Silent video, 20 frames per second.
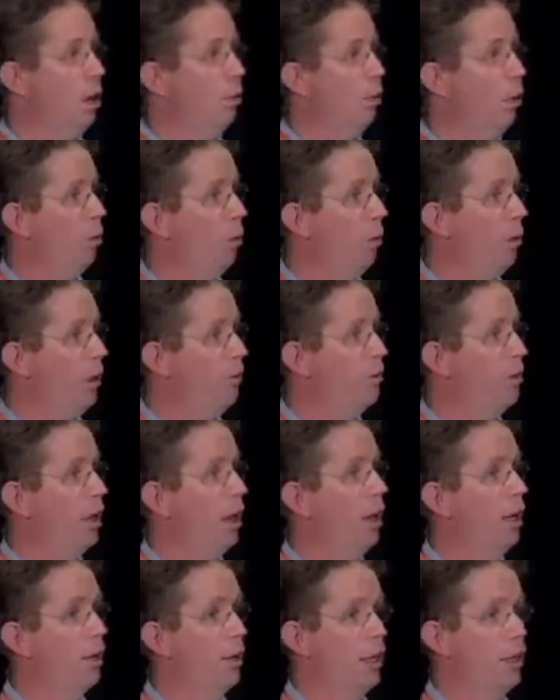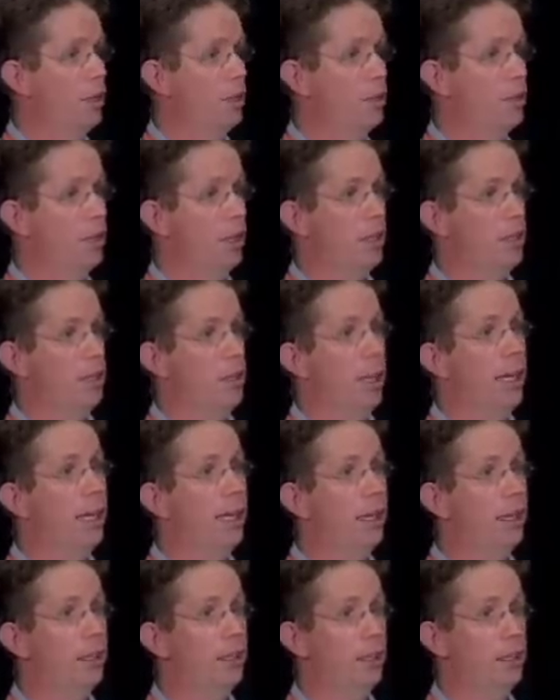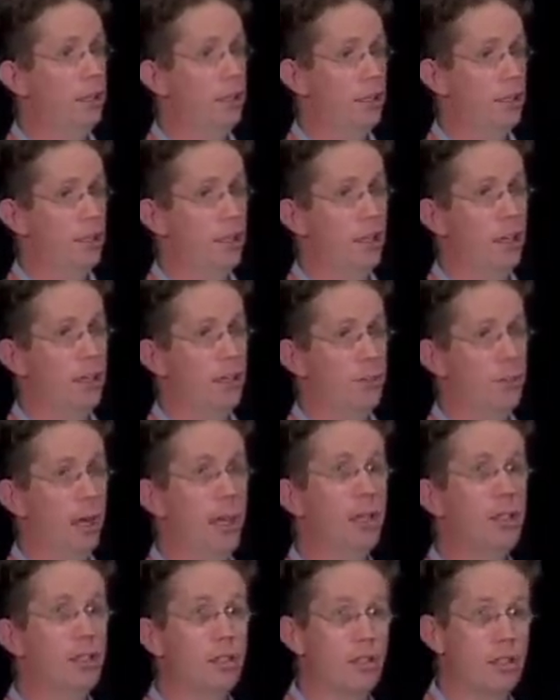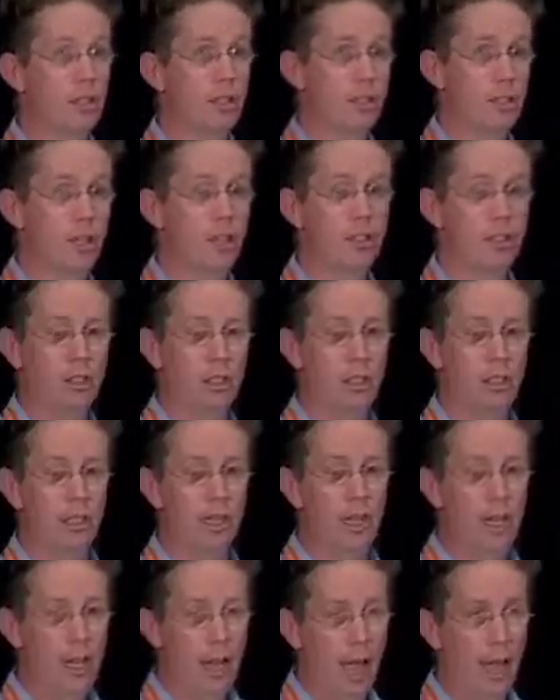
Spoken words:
What we've done is taking it at its basis, essentially,